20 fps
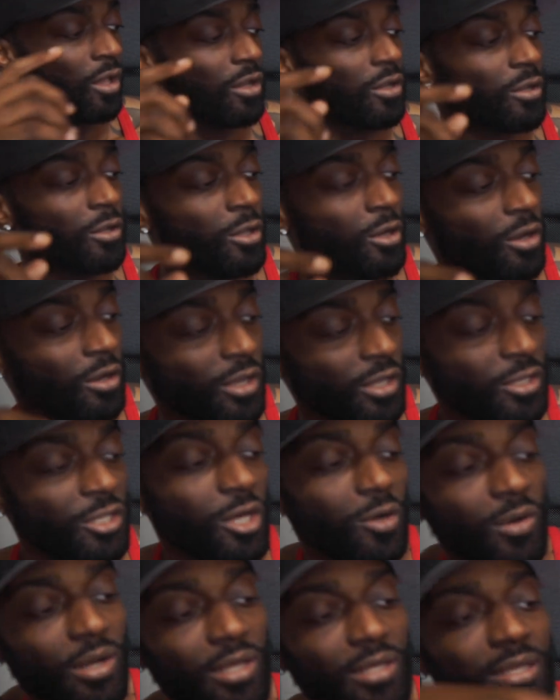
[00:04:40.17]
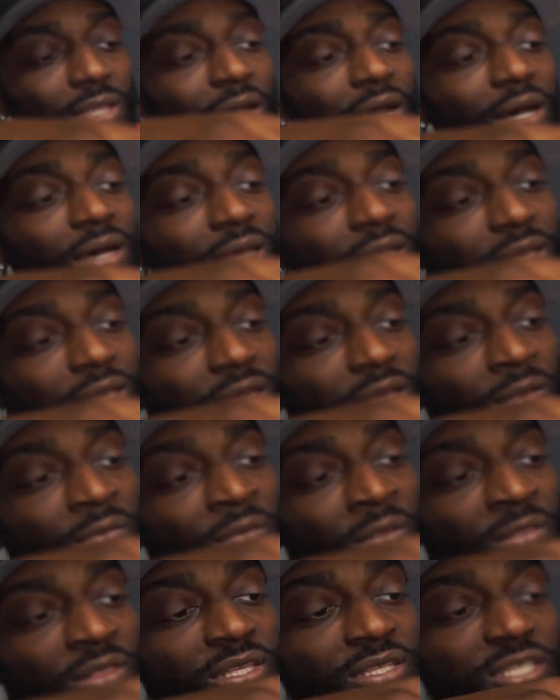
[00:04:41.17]
No, no, you know what? Nah,
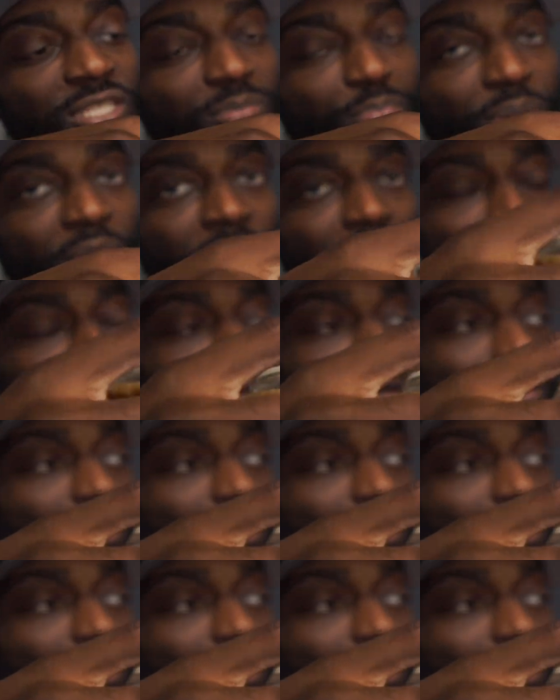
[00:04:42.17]
this is pink.